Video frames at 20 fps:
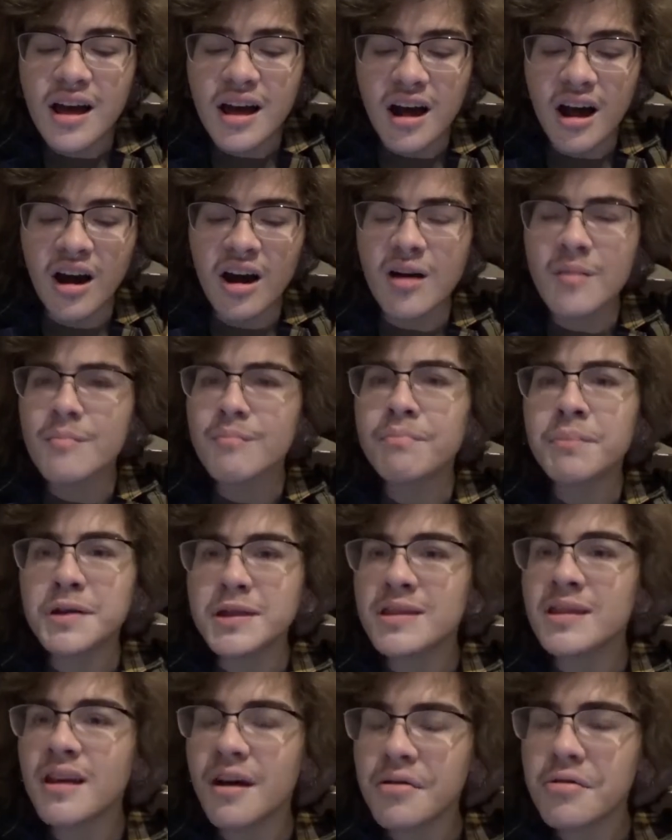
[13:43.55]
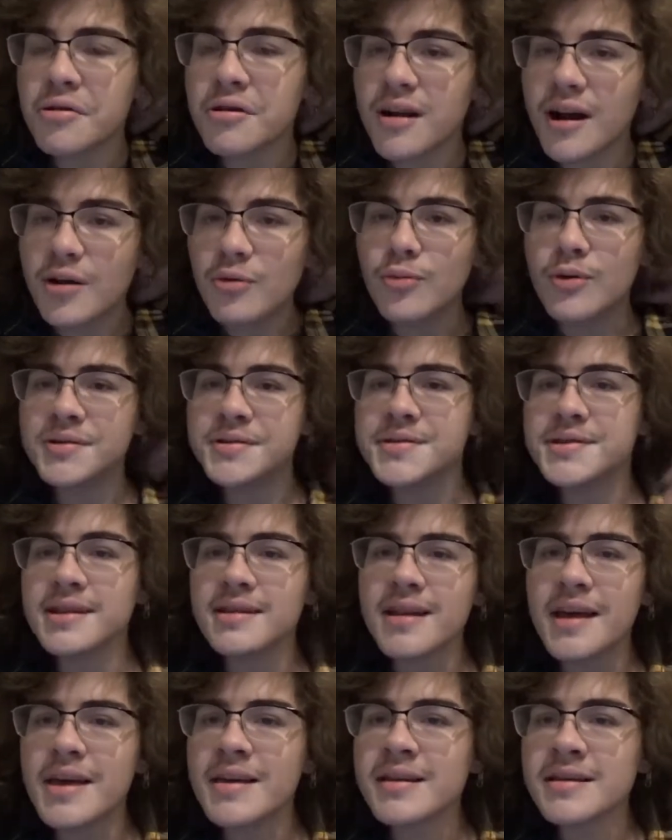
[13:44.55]
But the other guy wants to,
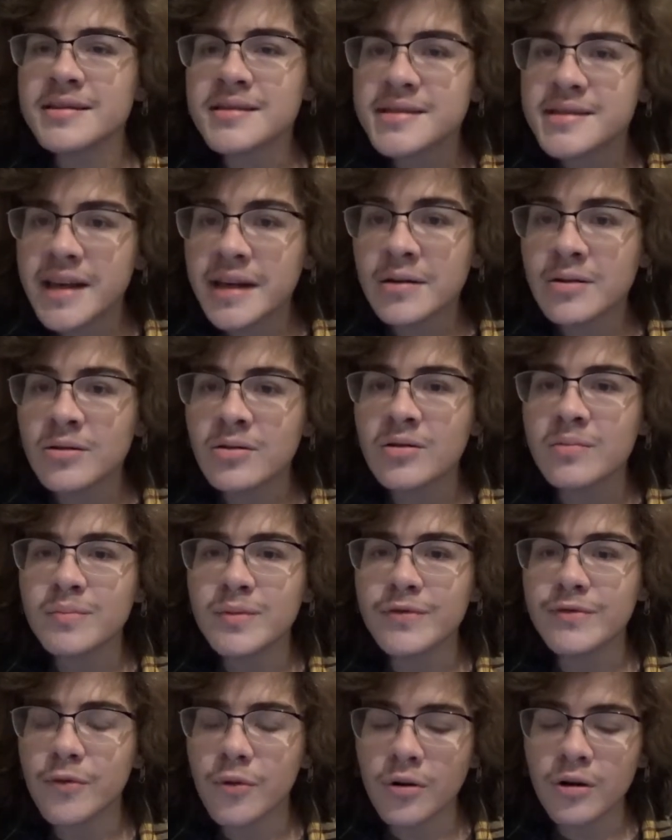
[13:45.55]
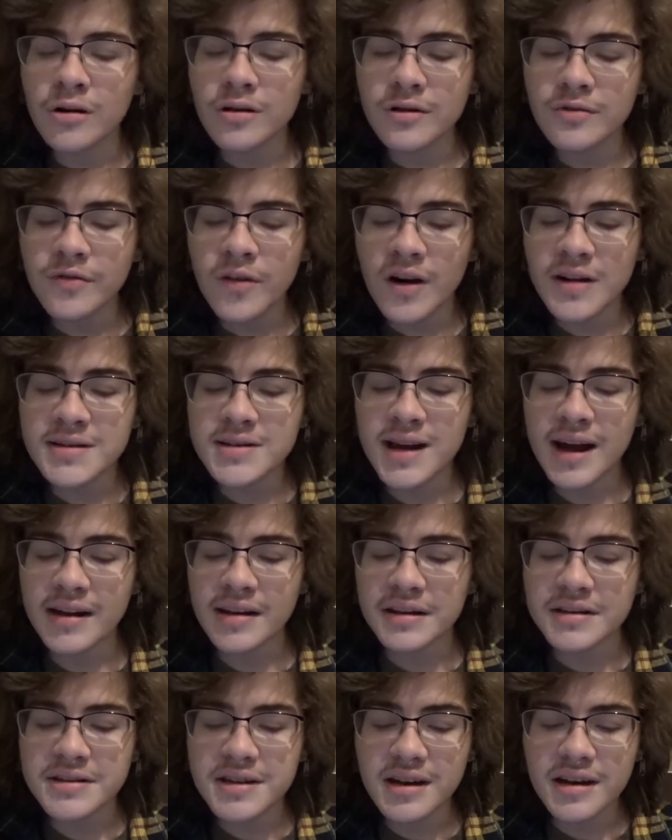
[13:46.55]
like, settle before Levon's
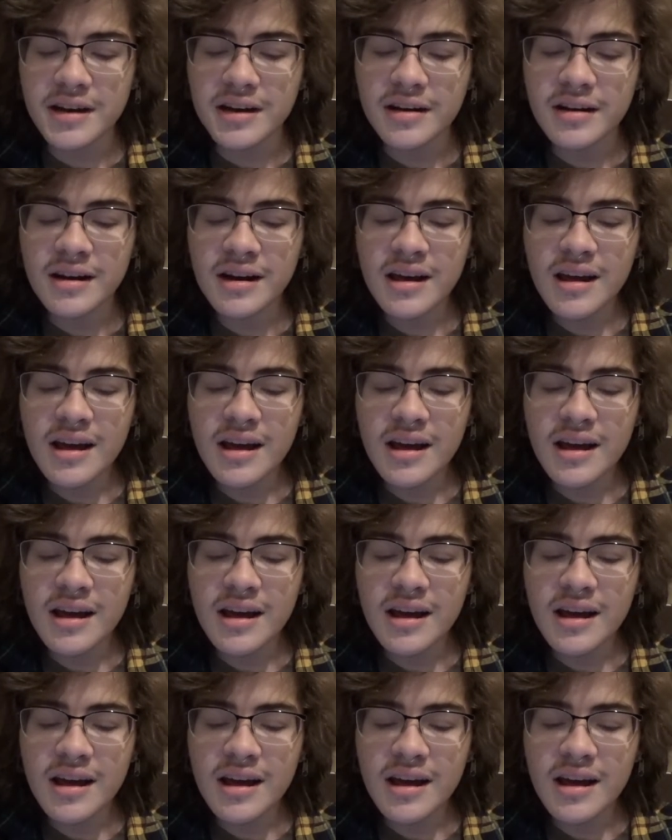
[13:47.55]
kind of done.